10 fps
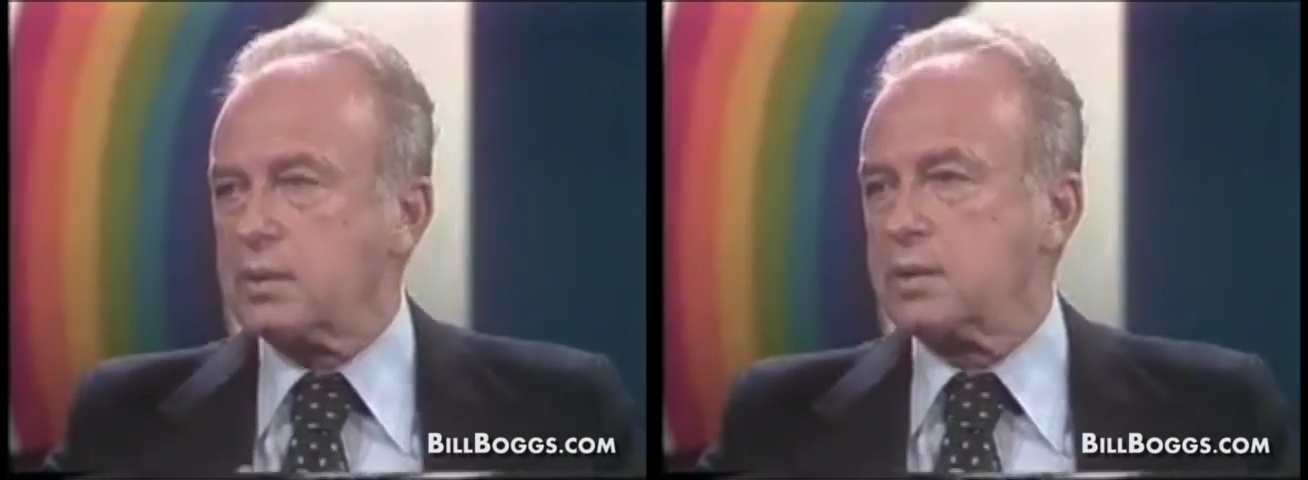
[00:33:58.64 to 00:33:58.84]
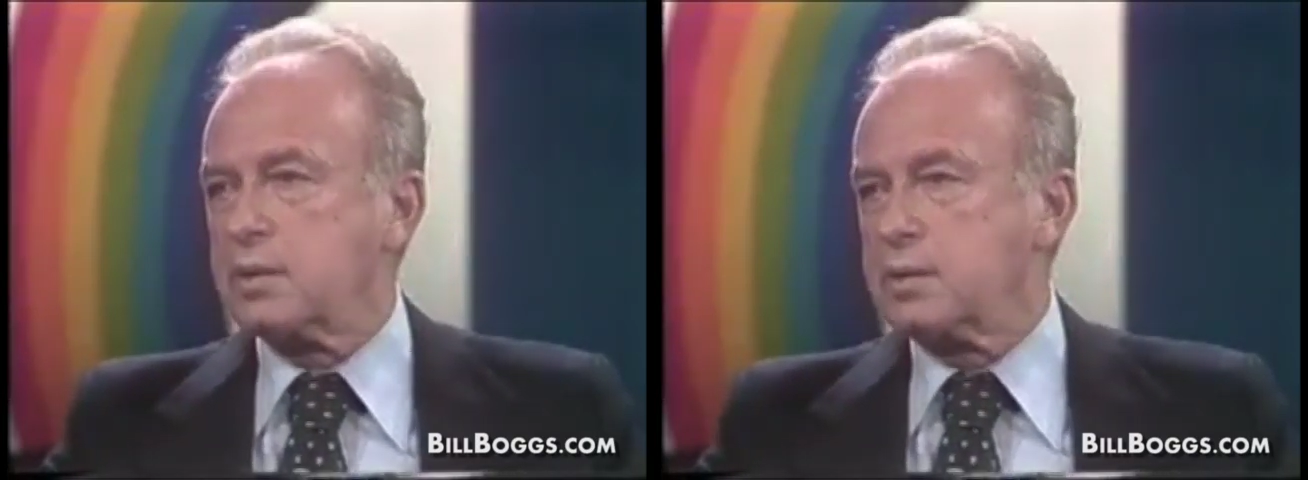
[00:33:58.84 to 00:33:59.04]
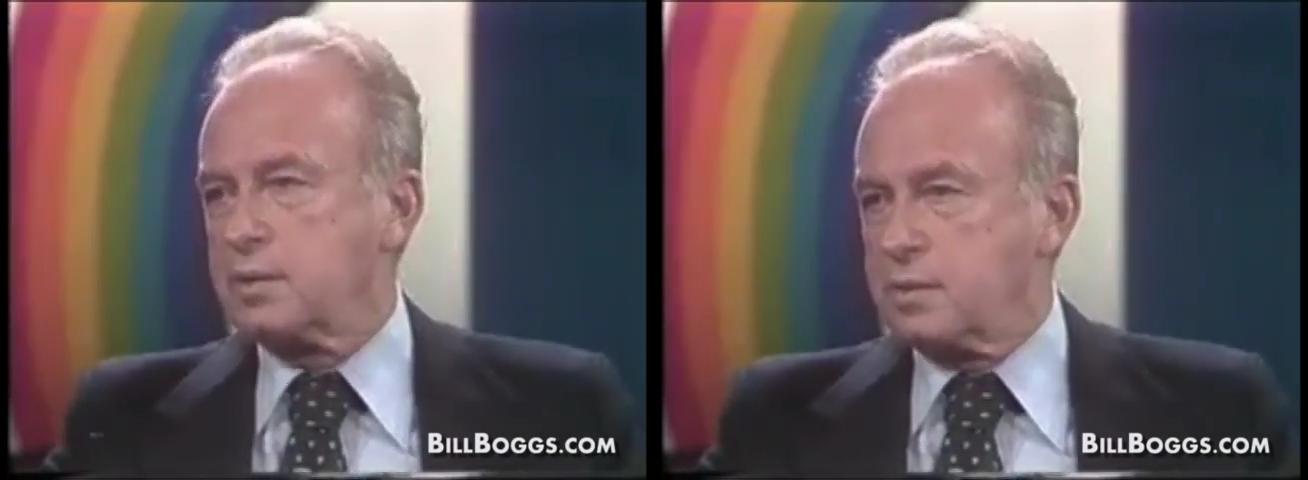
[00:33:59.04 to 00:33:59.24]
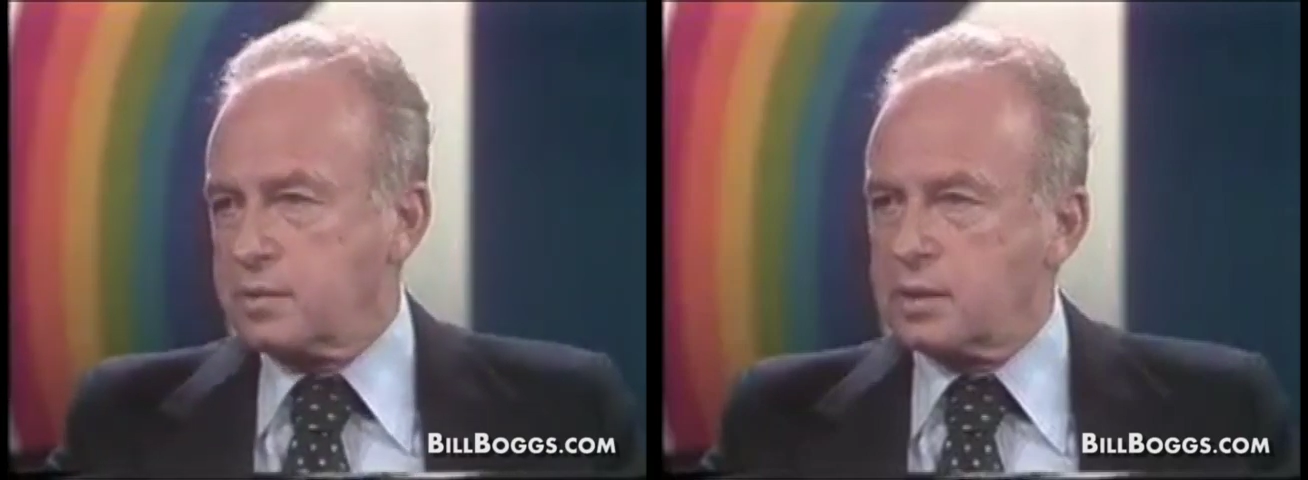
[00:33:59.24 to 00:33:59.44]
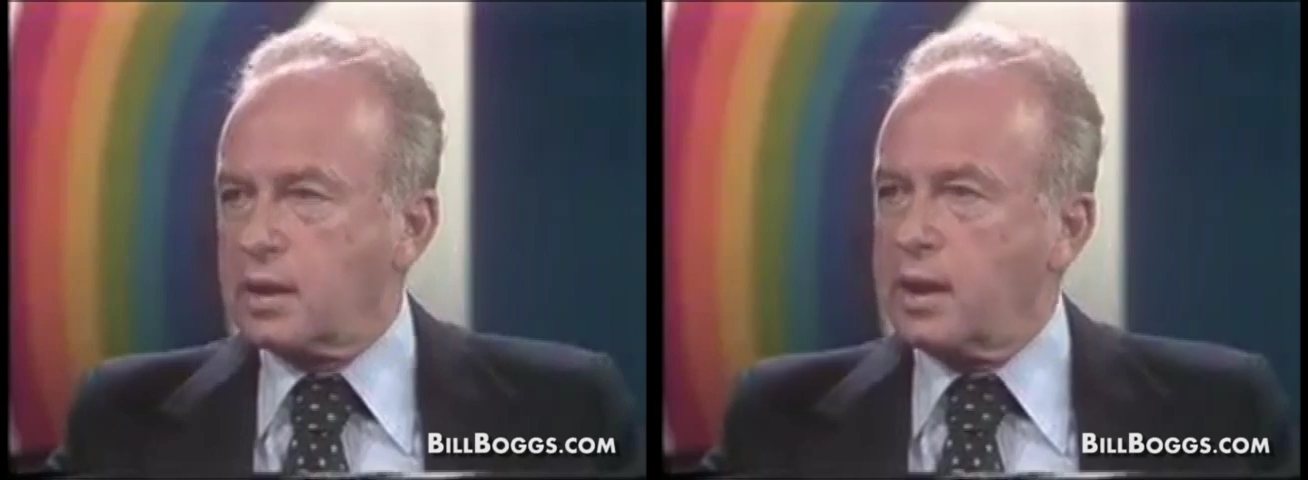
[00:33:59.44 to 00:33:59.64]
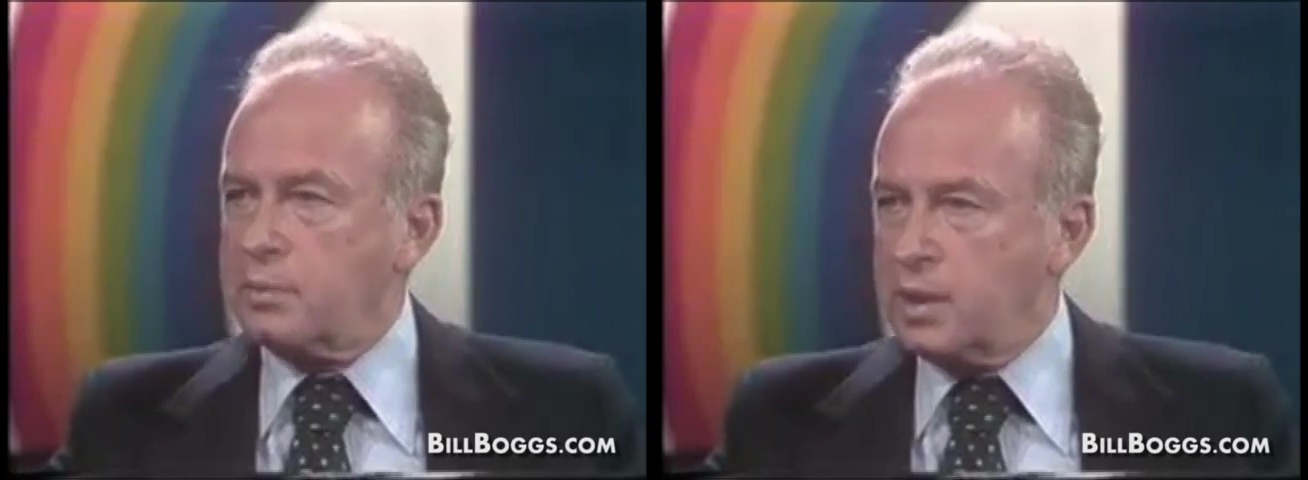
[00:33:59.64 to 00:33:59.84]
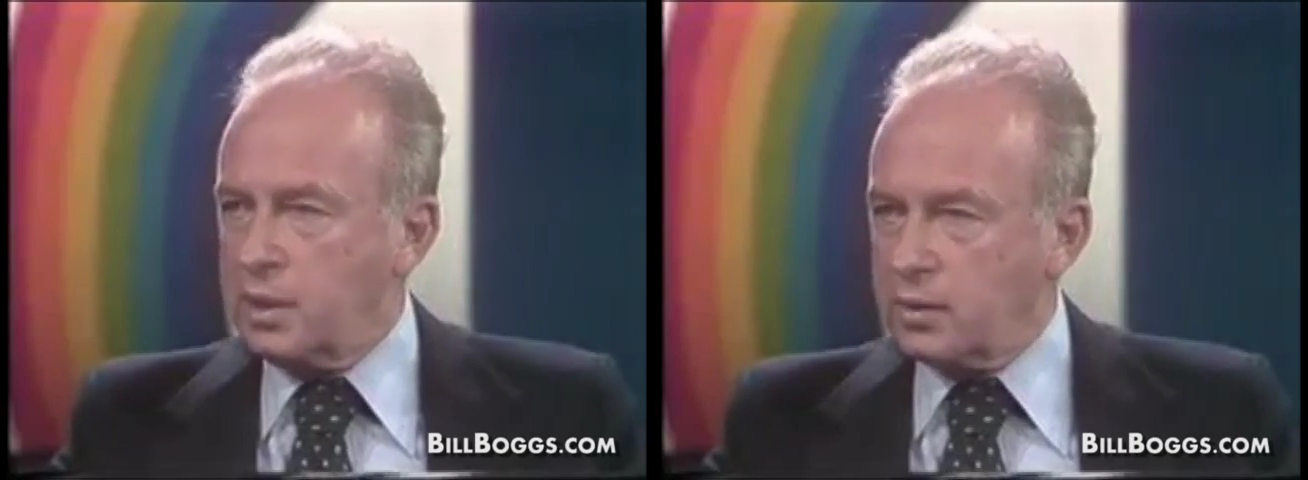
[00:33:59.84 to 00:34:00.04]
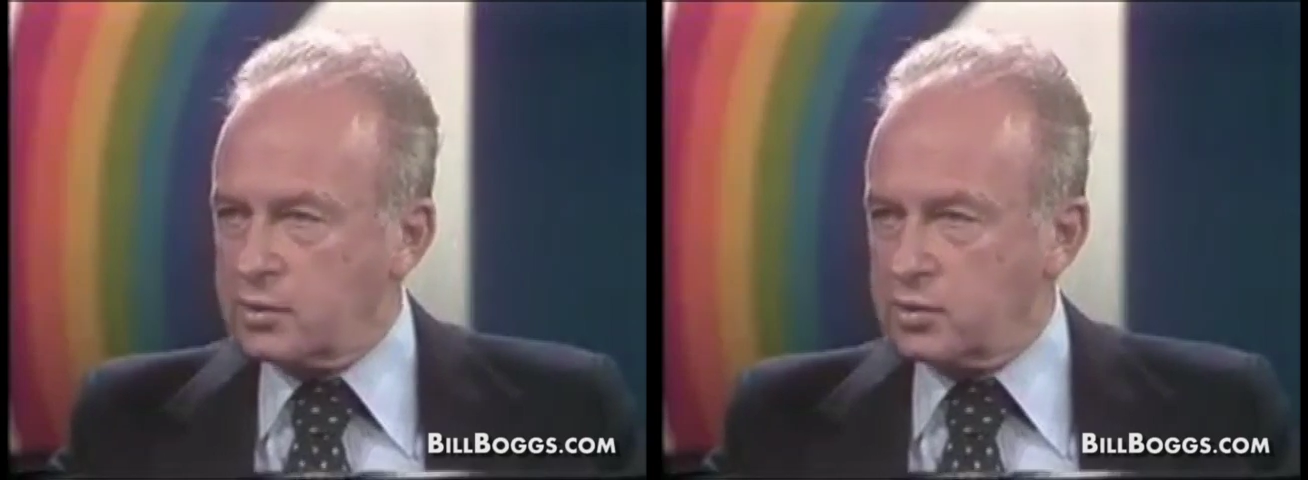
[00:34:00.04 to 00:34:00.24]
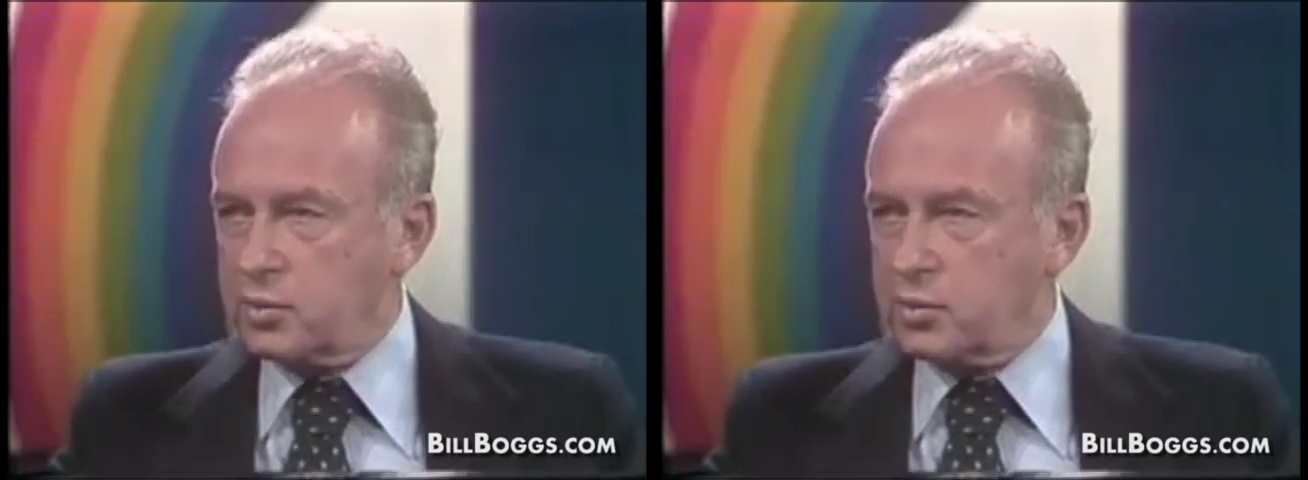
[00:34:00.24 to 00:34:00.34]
For that, the Labour